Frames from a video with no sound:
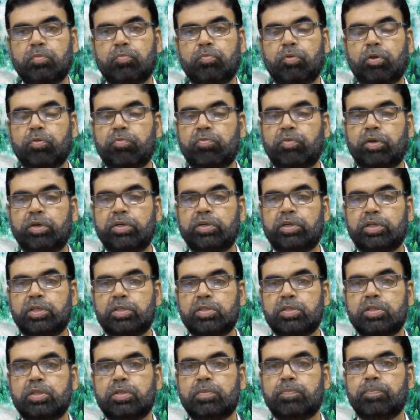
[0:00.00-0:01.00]
for 5
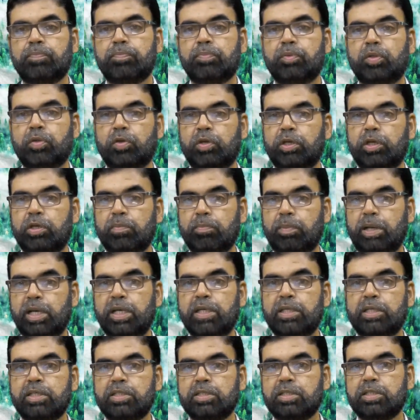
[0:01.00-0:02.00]
days in
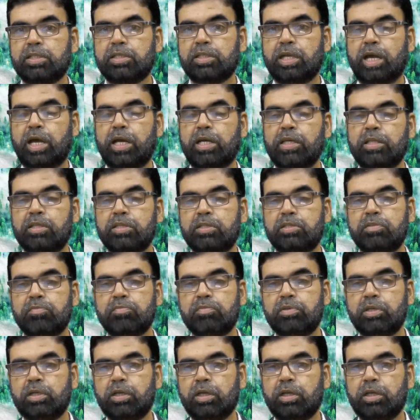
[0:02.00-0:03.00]
mild cases. And in
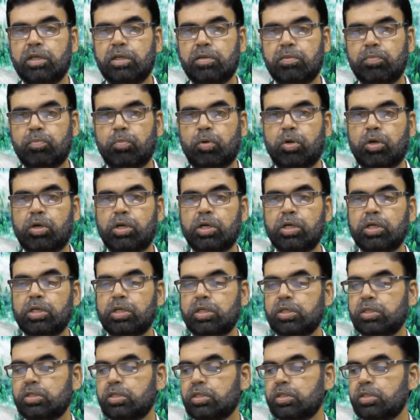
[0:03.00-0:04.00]
severe, in moderate
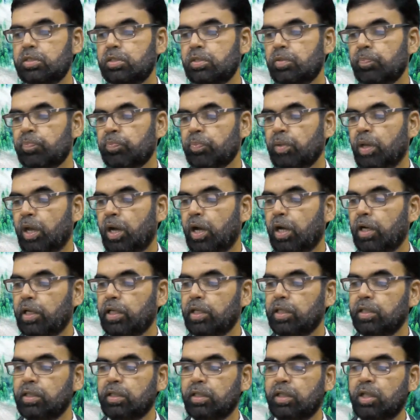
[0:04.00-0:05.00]
cases,
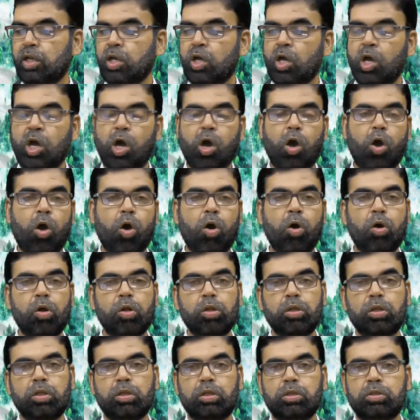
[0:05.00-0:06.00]
again
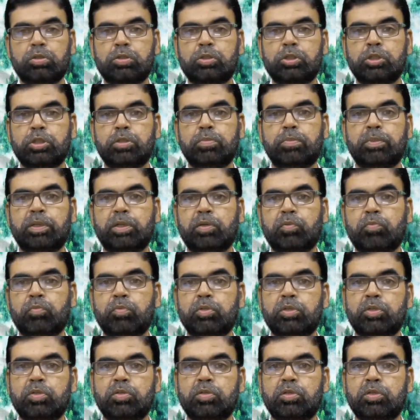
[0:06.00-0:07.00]
all treatment
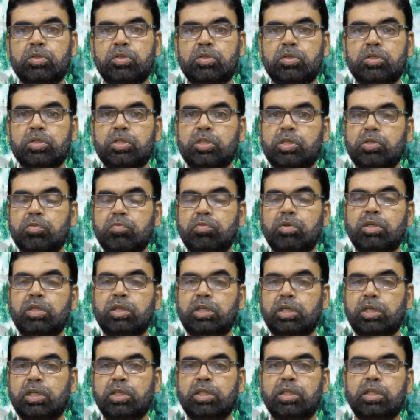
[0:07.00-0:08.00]
which is
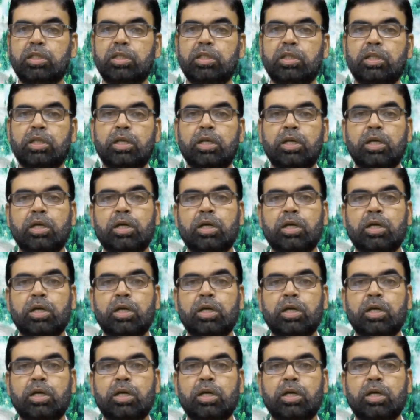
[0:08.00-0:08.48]
given in